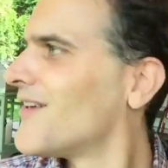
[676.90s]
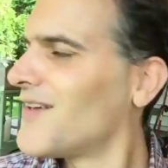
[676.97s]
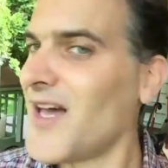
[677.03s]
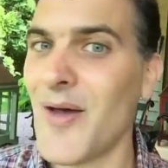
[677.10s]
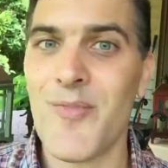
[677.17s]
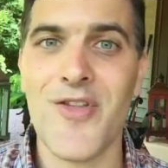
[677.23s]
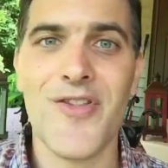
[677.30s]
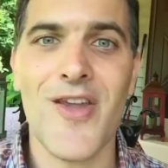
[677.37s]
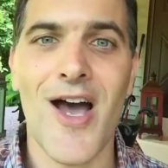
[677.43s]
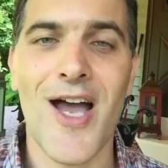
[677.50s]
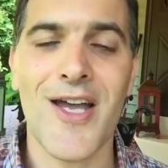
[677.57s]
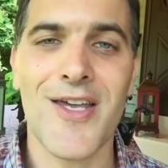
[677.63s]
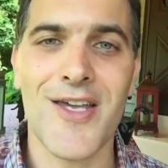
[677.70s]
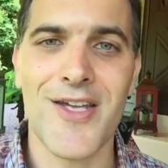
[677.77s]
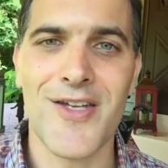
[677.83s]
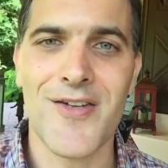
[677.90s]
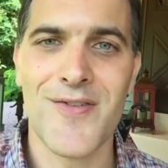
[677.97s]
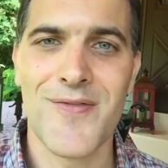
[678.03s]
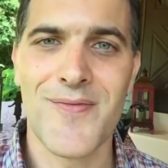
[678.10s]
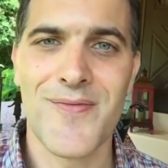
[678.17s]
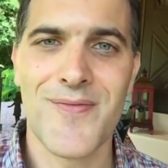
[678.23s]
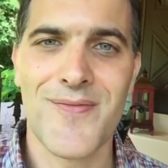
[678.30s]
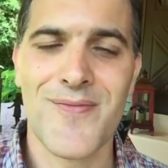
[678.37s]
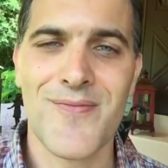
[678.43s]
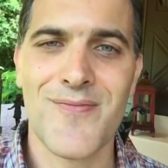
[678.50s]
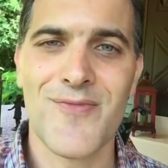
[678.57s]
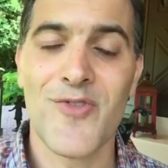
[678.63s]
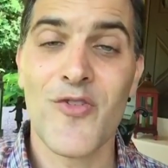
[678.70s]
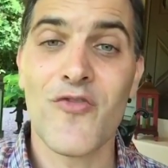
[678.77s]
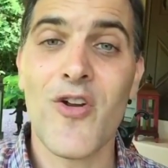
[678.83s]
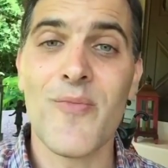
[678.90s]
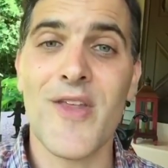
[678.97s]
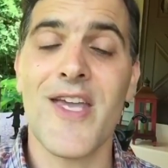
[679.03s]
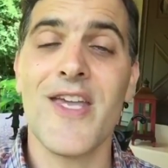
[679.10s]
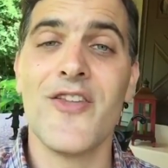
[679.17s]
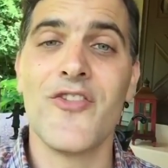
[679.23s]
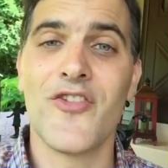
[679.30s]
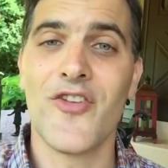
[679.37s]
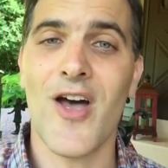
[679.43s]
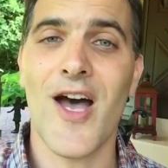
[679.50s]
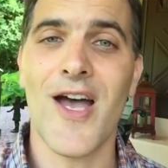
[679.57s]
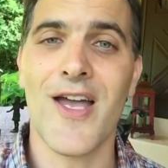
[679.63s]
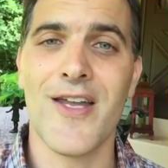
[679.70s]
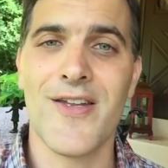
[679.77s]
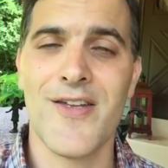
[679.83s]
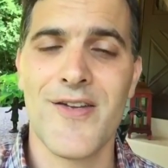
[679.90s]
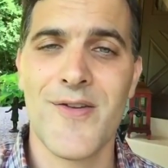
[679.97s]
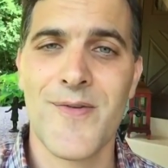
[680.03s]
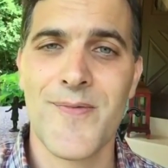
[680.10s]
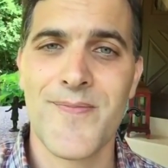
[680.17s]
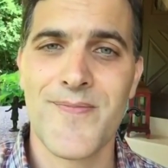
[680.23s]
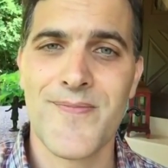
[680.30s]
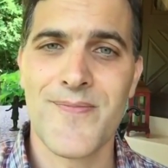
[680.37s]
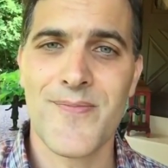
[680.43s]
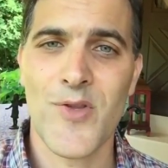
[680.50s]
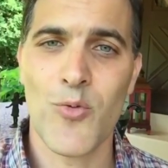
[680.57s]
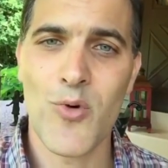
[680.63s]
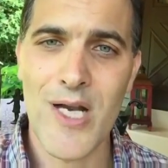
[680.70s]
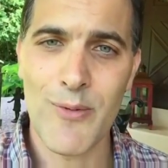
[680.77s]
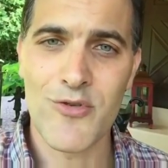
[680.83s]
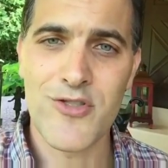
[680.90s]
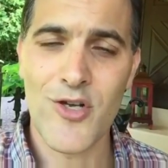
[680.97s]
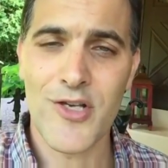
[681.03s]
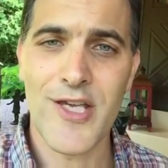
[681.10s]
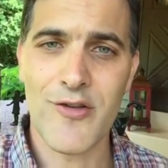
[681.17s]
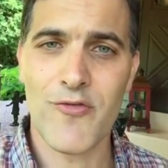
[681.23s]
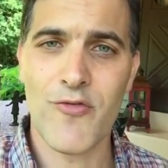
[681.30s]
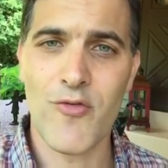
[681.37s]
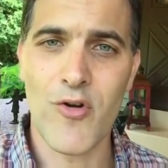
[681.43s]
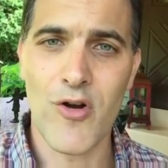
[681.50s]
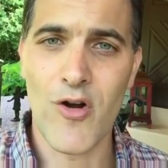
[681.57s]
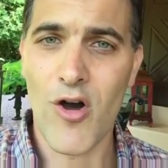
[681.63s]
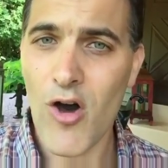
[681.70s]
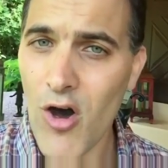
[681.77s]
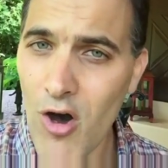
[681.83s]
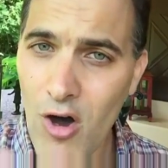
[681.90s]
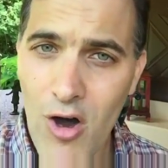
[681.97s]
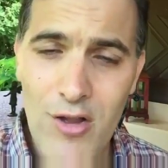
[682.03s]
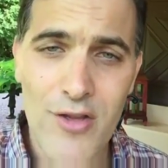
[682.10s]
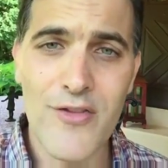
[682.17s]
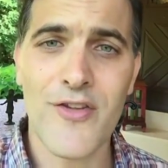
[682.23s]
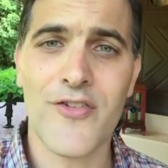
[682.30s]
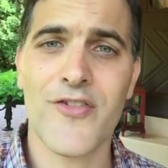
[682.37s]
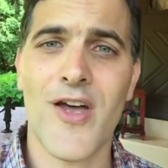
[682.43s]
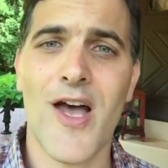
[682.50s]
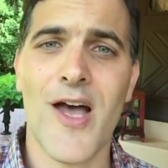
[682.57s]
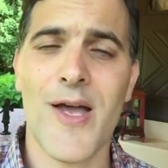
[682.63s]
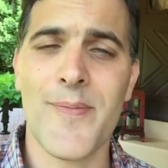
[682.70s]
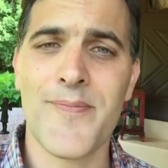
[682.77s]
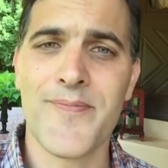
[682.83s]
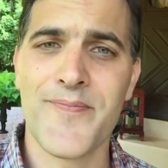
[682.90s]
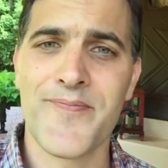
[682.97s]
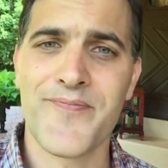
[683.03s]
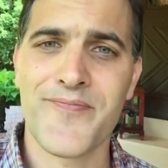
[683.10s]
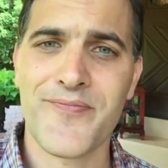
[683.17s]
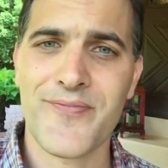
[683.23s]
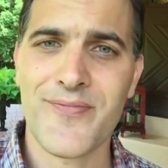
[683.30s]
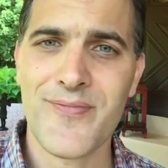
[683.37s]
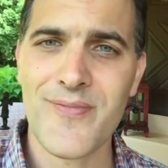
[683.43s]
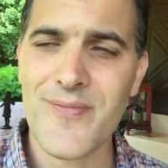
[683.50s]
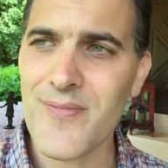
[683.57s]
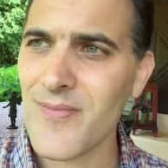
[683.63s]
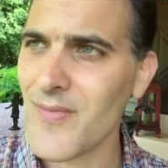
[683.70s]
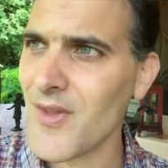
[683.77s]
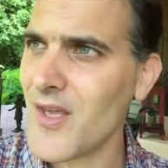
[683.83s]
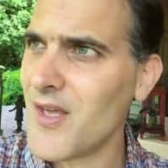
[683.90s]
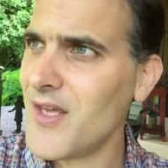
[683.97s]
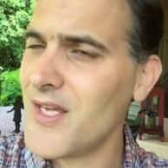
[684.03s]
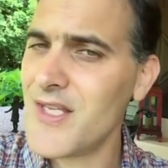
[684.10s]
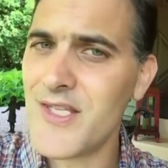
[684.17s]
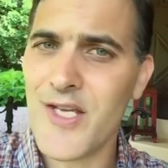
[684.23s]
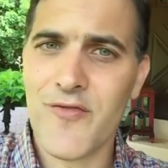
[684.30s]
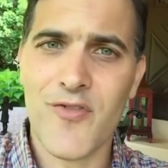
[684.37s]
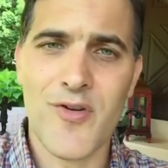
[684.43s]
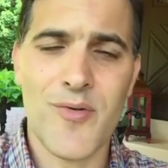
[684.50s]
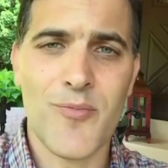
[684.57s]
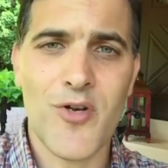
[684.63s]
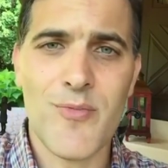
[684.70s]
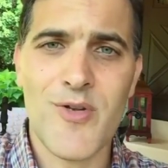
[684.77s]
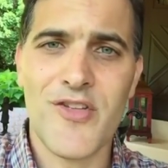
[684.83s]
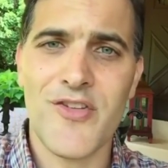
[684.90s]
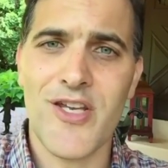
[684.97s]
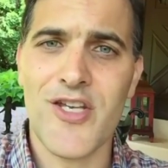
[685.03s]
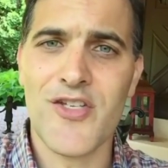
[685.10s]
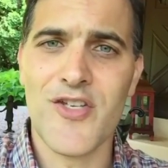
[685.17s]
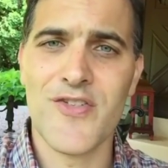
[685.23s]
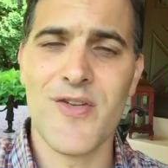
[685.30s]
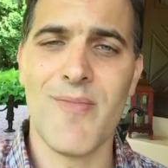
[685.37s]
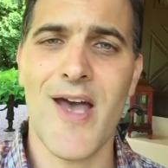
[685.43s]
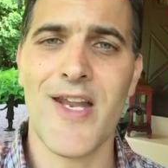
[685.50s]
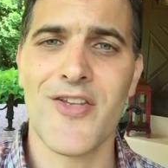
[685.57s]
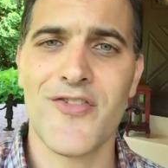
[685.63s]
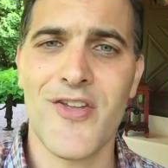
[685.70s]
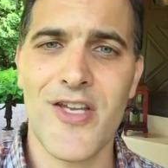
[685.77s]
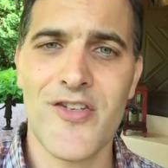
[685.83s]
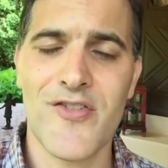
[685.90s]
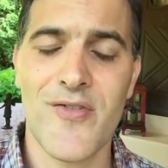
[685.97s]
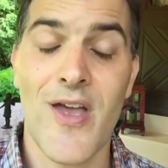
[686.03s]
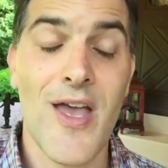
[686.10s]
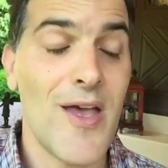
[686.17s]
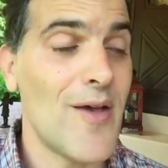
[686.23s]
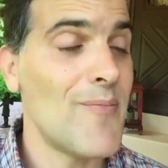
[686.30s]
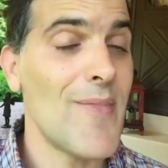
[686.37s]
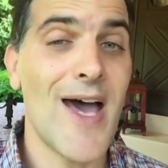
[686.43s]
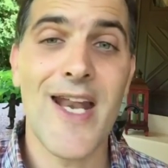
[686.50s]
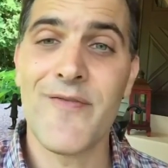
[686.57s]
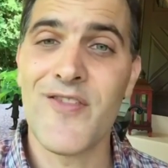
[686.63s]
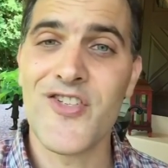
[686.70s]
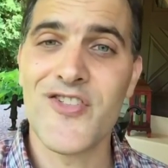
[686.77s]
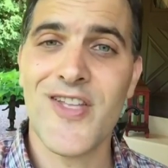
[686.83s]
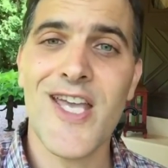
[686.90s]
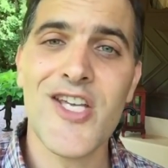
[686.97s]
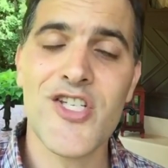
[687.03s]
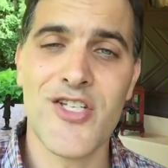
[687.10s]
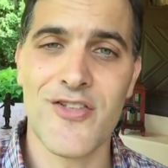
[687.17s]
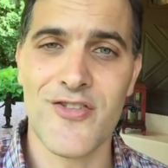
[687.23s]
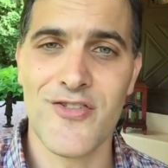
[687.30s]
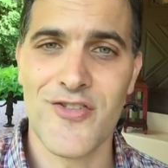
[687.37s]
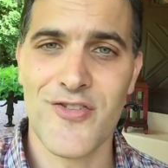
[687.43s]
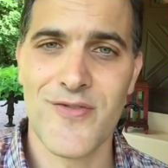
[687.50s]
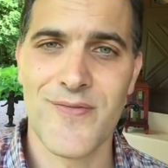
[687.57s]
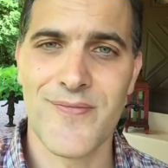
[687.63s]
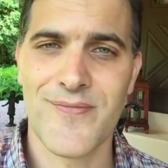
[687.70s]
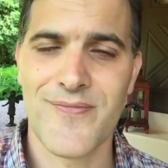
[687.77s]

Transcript: I've been knocking from the inside. What I was looking for all of this time in different permutations and manifestations